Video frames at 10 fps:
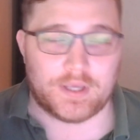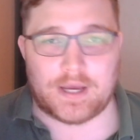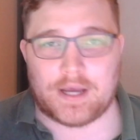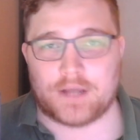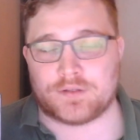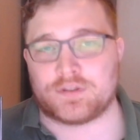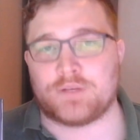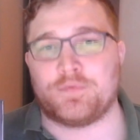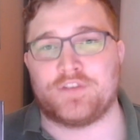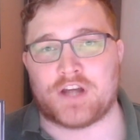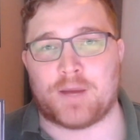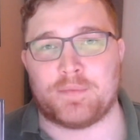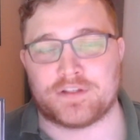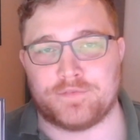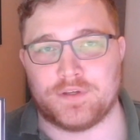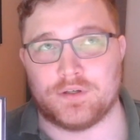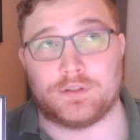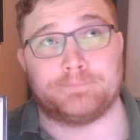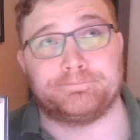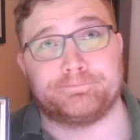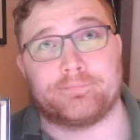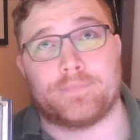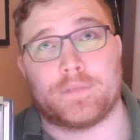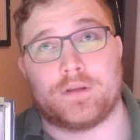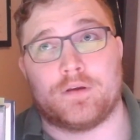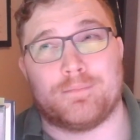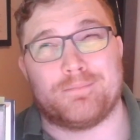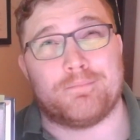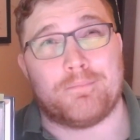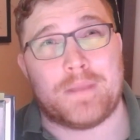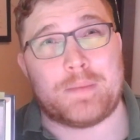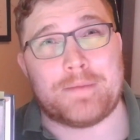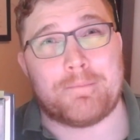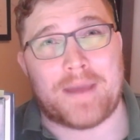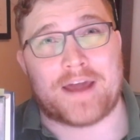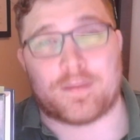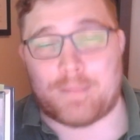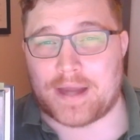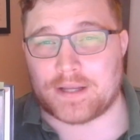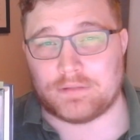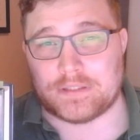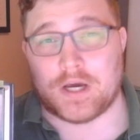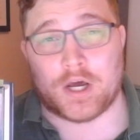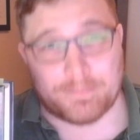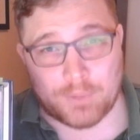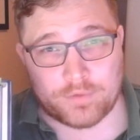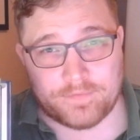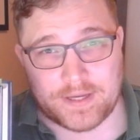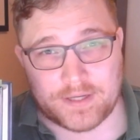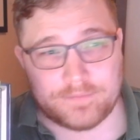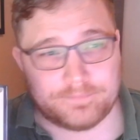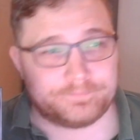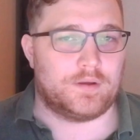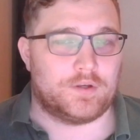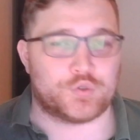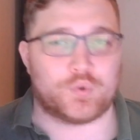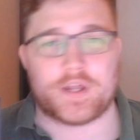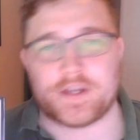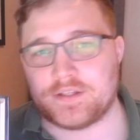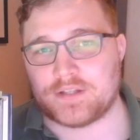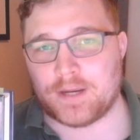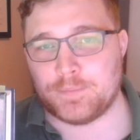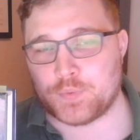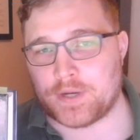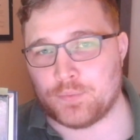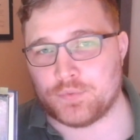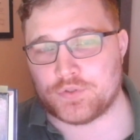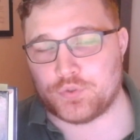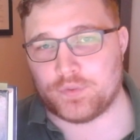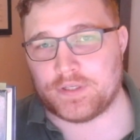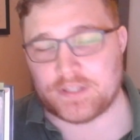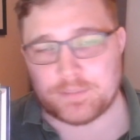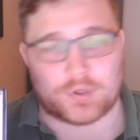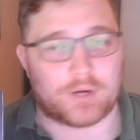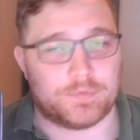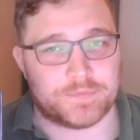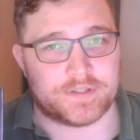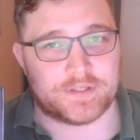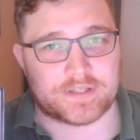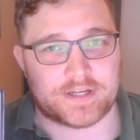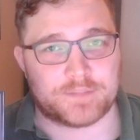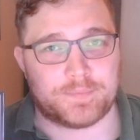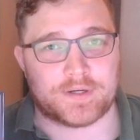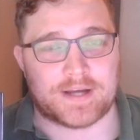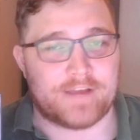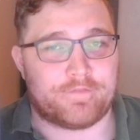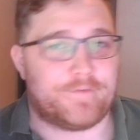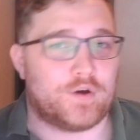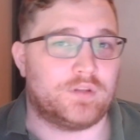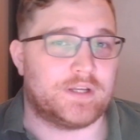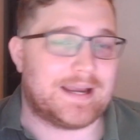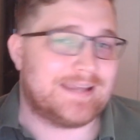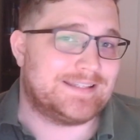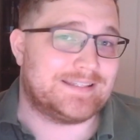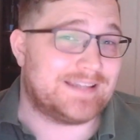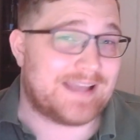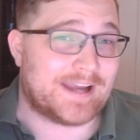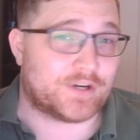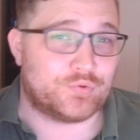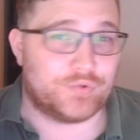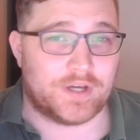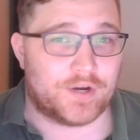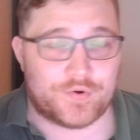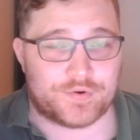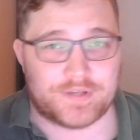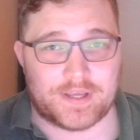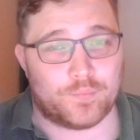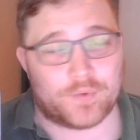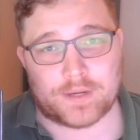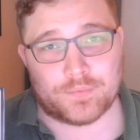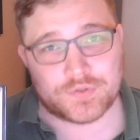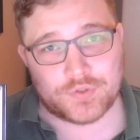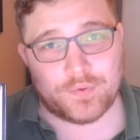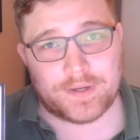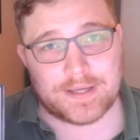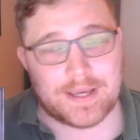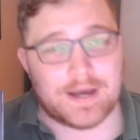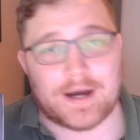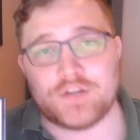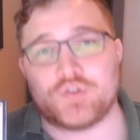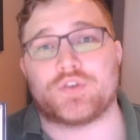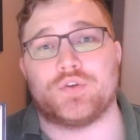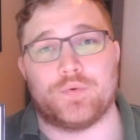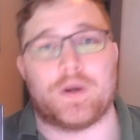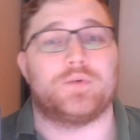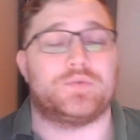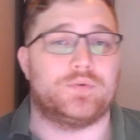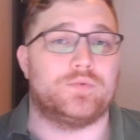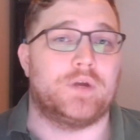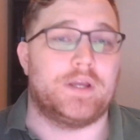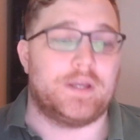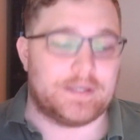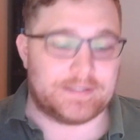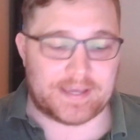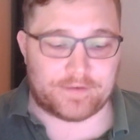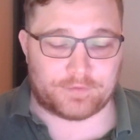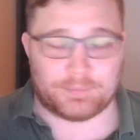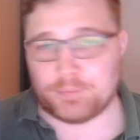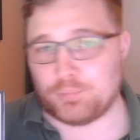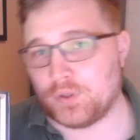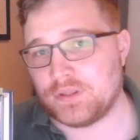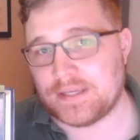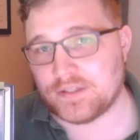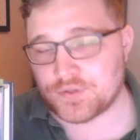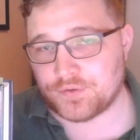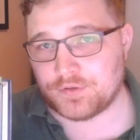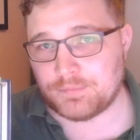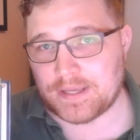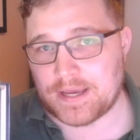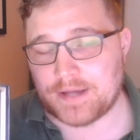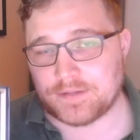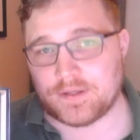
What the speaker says: So some of the topics feel maybe mathematically unmotivated. So a lot of the times when I was doing the problems in this textbook, I felt like I didn't actually understand what I was doing. I just knew how to get from the point they inserted me at,